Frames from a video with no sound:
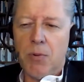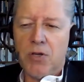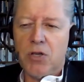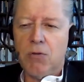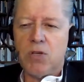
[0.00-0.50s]

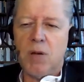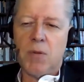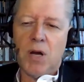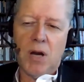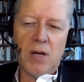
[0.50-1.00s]
pursue some
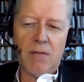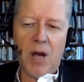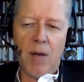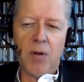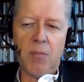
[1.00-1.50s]
kind of
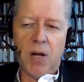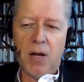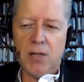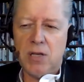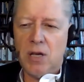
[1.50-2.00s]
common
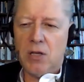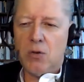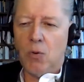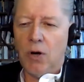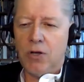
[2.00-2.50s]
policy
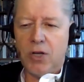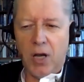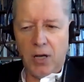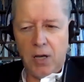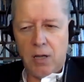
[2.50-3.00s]
toward
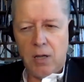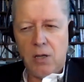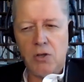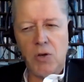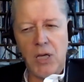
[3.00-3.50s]
China,
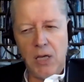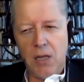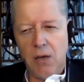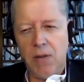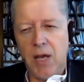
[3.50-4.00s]
tricky
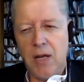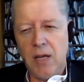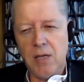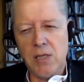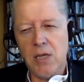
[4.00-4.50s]
though that
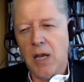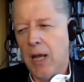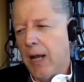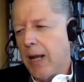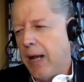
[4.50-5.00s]
is,
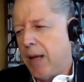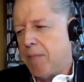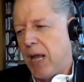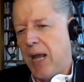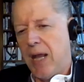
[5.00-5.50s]

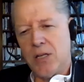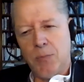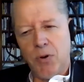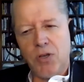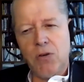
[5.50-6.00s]
and to
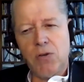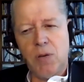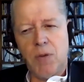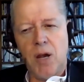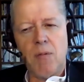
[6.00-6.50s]
pursue
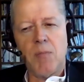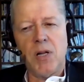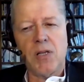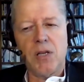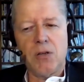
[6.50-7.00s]
some common
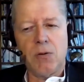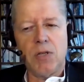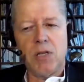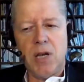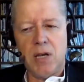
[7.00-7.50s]
policy toward
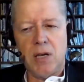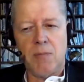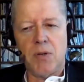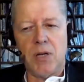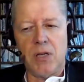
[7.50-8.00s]
the tech
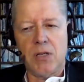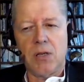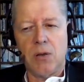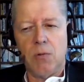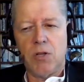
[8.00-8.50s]
companies,
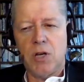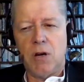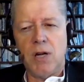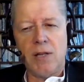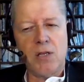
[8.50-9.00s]
which are
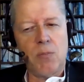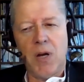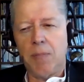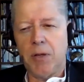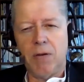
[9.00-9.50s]
not so
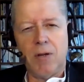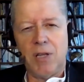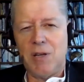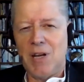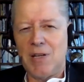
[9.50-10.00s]
popular in
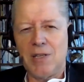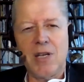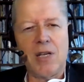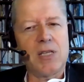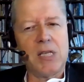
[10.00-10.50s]
the United
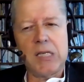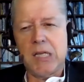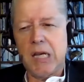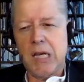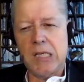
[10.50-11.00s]
States these
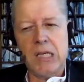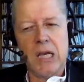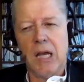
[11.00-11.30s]
days,